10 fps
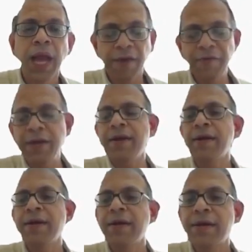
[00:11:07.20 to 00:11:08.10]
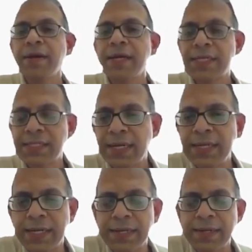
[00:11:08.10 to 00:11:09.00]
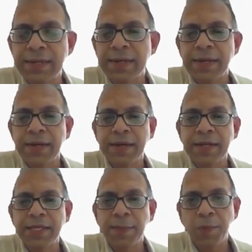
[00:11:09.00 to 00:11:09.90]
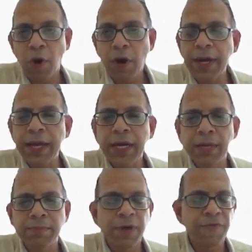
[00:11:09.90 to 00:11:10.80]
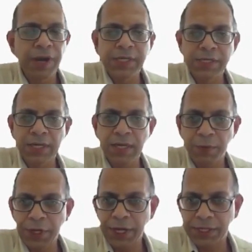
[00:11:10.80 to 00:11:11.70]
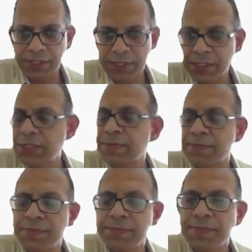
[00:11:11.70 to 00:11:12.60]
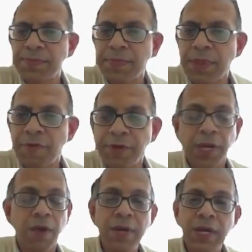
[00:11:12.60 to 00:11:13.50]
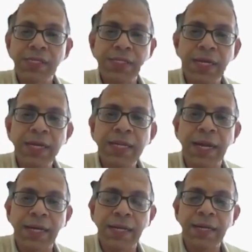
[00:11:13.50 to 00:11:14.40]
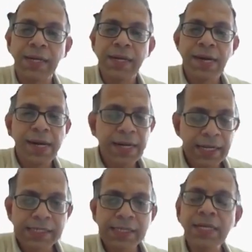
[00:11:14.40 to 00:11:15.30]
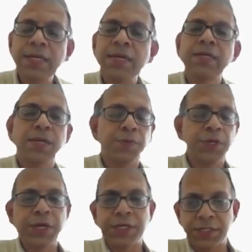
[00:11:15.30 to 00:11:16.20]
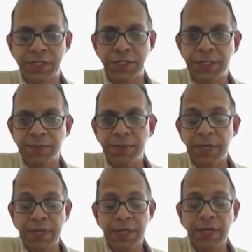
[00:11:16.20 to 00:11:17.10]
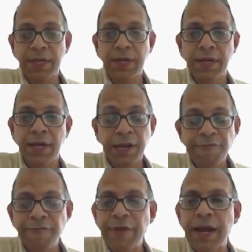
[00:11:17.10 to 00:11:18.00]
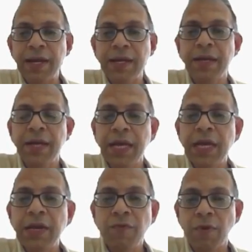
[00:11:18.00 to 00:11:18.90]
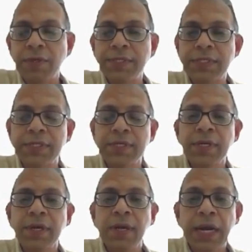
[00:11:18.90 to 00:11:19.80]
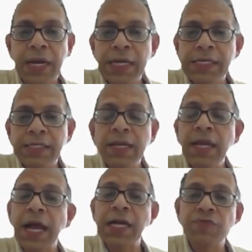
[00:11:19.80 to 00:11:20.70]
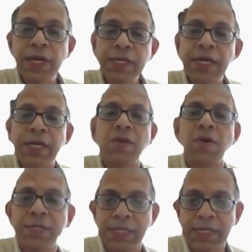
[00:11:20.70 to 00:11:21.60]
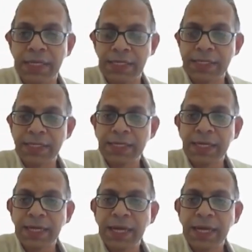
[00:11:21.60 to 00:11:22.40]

Having studied the block diagram of a digital communication system, we now understand that a digital communication system in fact involves digital as well as analog signals.